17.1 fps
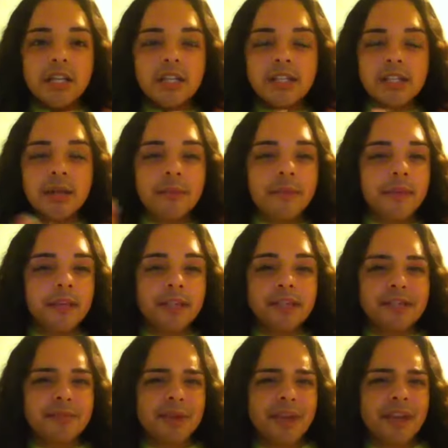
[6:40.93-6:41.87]
something
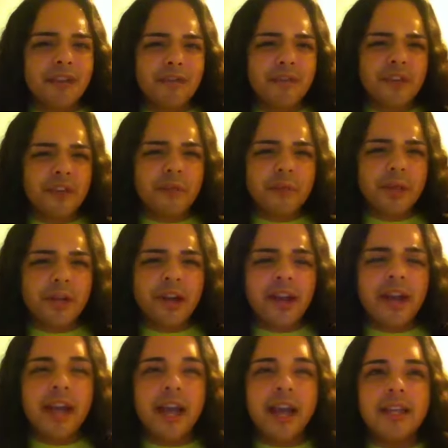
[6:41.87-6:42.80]
to make it feel better,
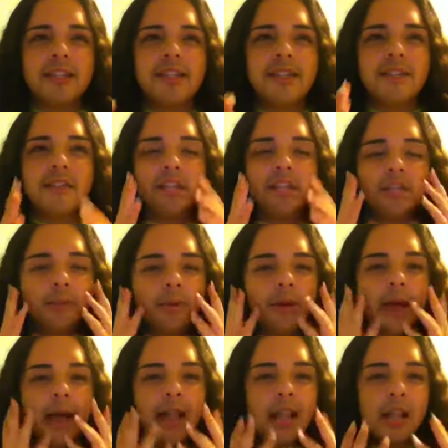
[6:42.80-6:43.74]
I guess, and then she
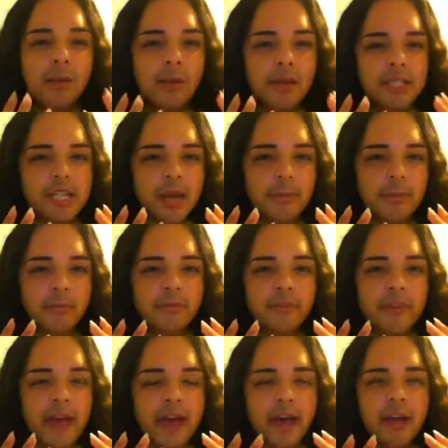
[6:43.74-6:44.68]
put aloe on top
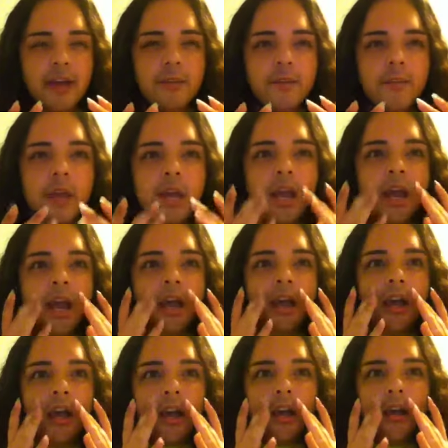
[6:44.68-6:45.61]
of that.
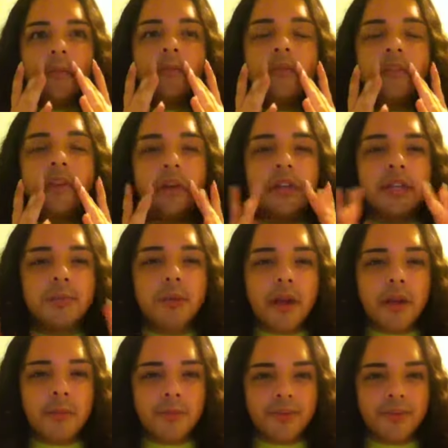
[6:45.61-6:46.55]
The only
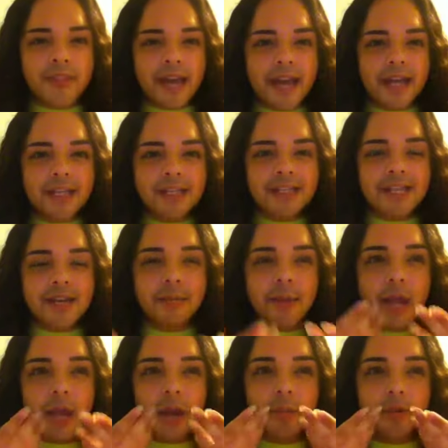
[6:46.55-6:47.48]
problem with that is that
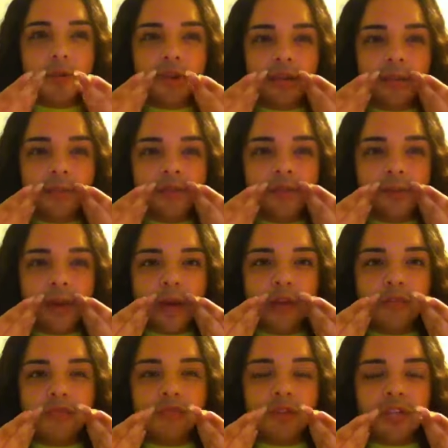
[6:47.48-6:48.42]
my upper lip
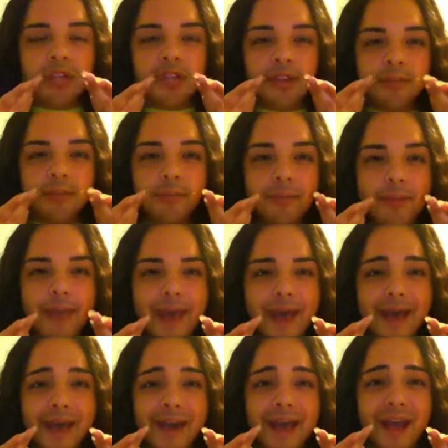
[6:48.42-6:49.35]
sweat really
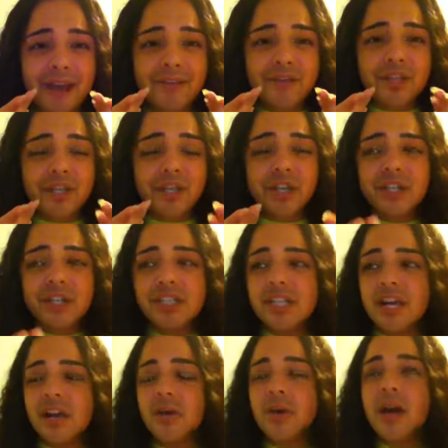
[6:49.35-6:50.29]
bad after,
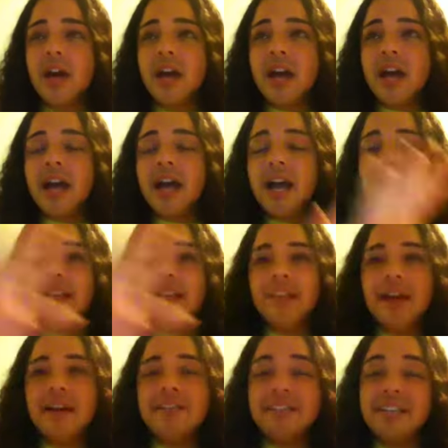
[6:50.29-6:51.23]
so I
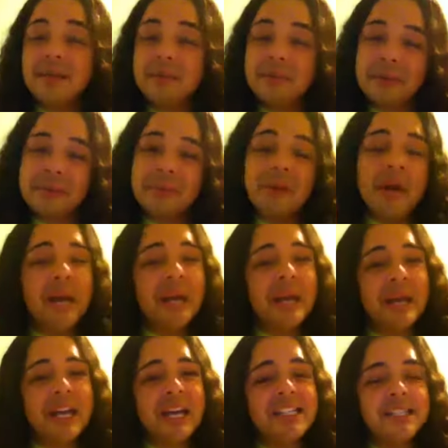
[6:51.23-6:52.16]
left and I'm like, bye
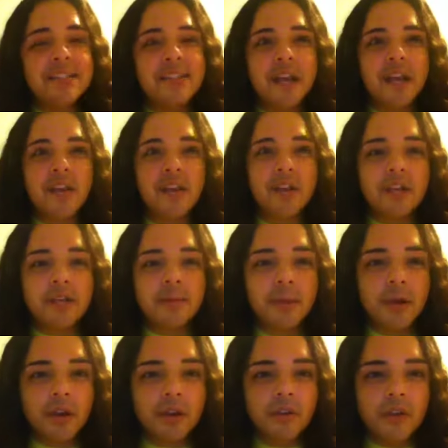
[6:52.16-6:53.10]
guys, and then I look in the
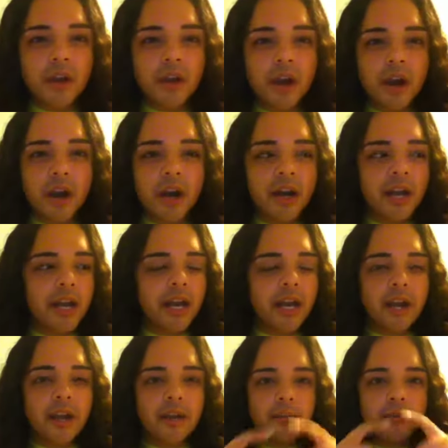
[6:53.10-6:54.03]
mirror in the car, and
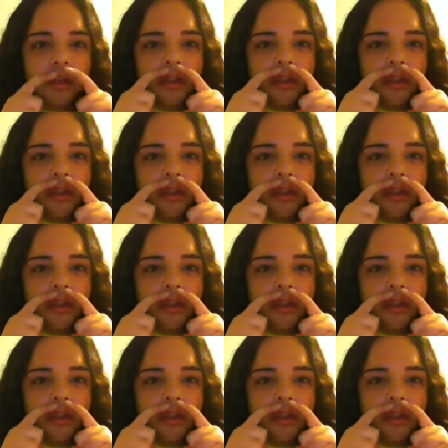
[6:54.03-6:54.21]
I